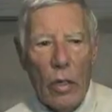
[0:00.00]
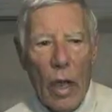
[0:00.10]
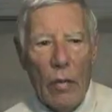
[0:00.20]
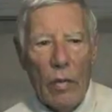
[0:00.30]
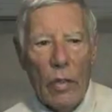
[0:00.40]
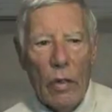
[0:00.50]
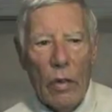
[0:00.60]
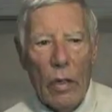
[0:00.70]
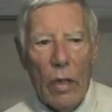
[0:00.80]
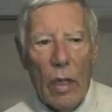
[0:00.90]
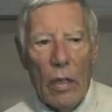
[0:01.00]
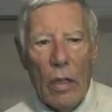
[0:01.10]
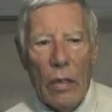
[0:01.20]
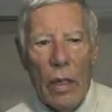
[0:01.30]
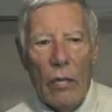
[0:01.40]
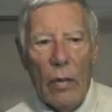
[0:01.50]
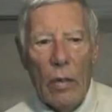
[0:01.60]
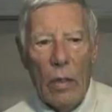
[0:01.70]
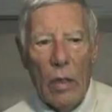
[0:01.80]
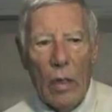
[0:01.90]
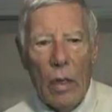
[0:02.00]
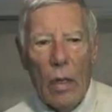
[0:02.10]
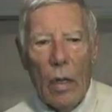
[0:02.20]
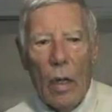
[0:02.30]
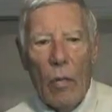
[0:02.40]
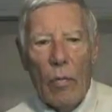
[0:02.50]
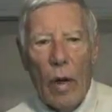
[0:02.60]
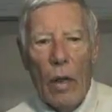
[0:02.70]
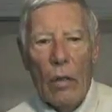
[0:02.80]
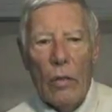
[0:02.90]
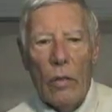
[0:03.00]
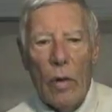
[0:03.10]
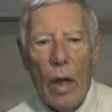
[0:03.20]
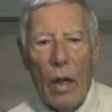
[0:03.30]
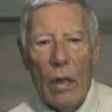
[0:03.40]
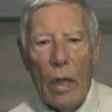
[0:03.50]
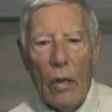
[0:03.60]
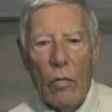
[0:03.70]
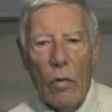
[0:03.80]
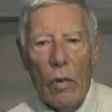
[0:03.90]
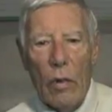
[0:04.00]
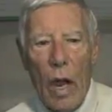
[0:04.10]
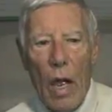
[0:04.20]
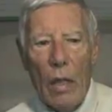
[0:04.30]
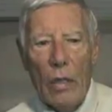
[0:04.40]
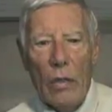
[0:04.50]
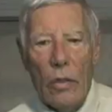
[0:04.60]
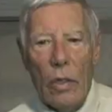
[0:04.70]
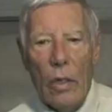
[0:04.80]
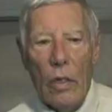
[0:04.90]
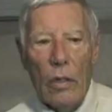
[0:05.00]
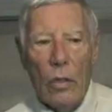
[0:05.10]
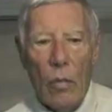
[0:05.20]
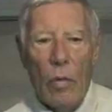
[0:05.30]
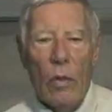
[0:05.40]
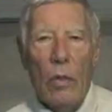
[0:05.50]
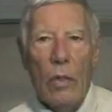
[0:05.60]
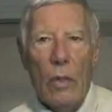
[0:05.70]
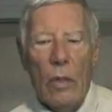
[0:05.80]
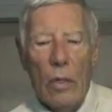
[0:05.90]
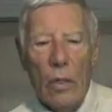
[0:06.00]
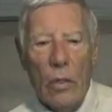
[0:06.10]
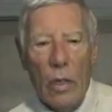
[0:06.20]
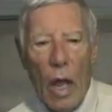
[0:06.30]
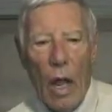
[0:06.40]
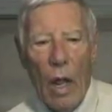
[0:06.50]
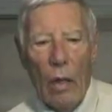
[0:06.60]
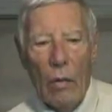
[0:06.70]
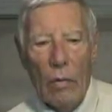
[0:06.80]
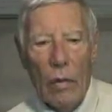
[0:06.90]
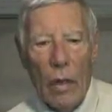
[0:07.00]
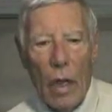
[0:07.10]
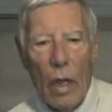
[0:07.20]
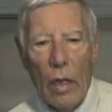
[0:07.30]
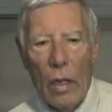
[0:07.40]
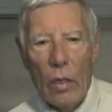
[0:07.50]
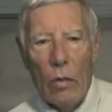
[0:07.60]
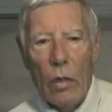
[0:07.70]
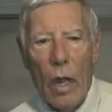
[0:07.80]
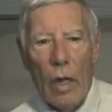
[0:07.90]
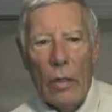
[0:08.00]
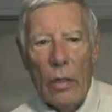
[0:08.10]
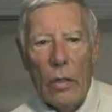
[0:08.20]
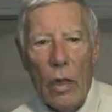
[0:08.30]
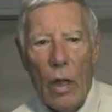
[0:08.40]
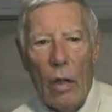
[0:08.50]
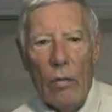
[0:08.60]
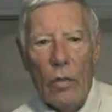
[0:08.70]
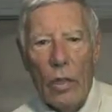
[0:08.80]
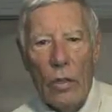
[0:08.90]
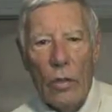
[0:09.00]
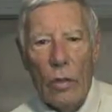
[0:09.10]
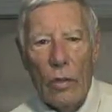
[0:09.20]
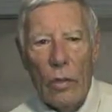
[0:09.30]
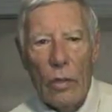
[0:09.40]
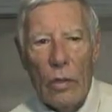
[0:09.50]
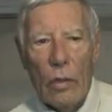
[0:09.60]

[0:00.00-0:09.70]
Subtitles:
Your adversary, the devil, prowls around like a roaring island seeking someone to dissolve. They could not dissolve Jesus.